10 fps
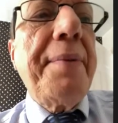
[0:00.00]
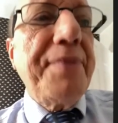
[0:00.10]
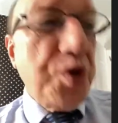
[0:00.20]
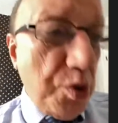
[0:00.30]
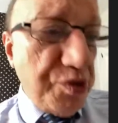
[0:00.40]

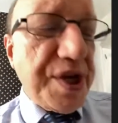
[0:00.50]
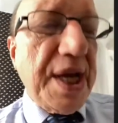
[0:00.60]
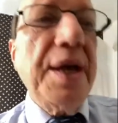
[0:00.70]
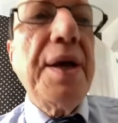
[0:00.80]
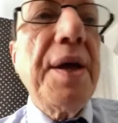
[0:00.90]

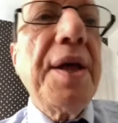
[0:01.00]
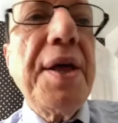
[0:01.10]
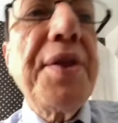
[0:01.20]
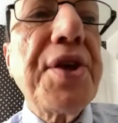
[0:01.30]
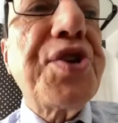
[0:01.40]
using
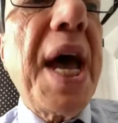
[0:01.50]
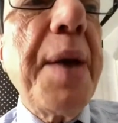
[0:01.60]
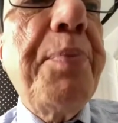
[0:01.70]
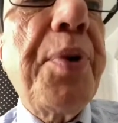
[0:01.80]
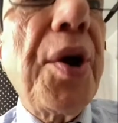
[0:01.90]
the
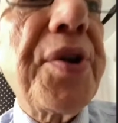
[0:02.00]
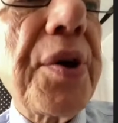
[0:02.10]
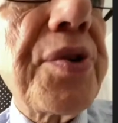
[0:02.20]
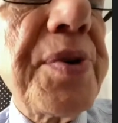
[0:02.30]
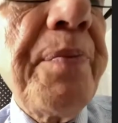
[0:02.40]
same
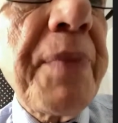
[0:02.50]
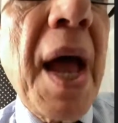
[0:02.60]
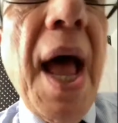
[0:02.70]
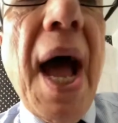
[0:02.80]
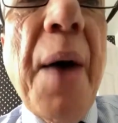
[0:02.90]
products.
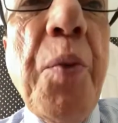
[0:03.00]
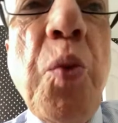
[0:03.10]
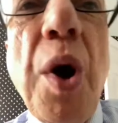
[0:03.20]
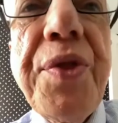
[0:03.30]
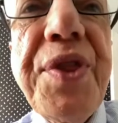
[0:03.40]
And
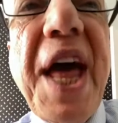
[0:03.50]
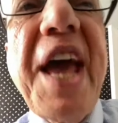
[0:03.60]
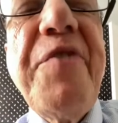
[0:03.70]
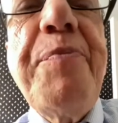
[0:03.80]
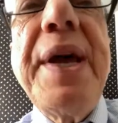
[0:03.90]
what
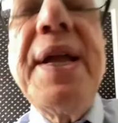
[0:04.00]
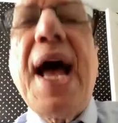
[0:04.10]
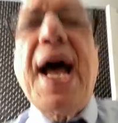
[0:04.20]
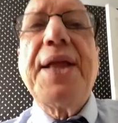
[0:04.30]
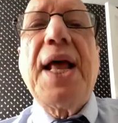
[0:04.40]
they've been
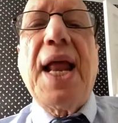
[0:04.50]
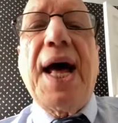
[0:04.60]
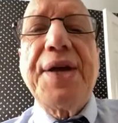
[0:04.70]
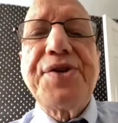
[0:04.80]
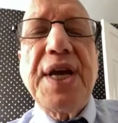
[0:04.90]

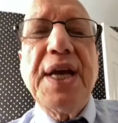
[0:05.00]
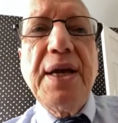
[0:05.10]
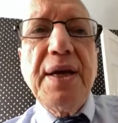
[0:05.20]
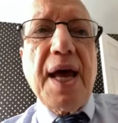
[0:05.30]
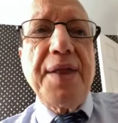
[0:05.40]

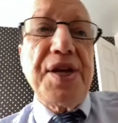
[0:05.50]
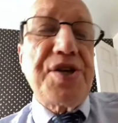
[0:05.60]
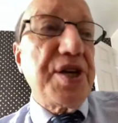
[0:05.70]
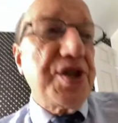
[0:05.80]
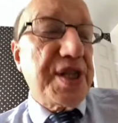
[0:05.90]
analyzing, and
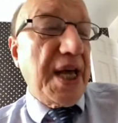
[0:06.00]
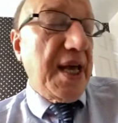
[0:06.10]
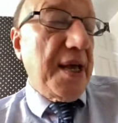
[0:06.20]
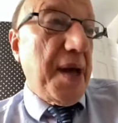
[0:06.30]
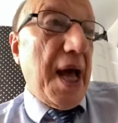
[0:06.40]
this is
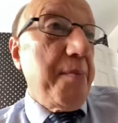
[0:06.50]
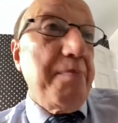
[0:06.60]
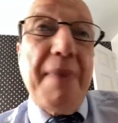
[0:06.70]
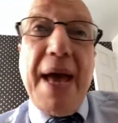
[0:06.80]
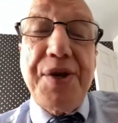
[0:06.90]
the
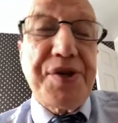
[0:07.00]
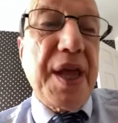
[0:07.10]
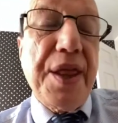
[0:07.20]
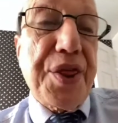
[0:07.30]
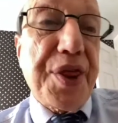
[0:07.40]

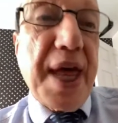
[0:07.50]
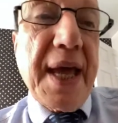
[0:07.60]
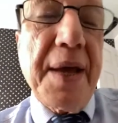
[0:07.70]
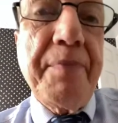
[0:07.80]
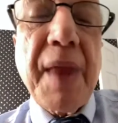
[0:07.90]
amazing thing,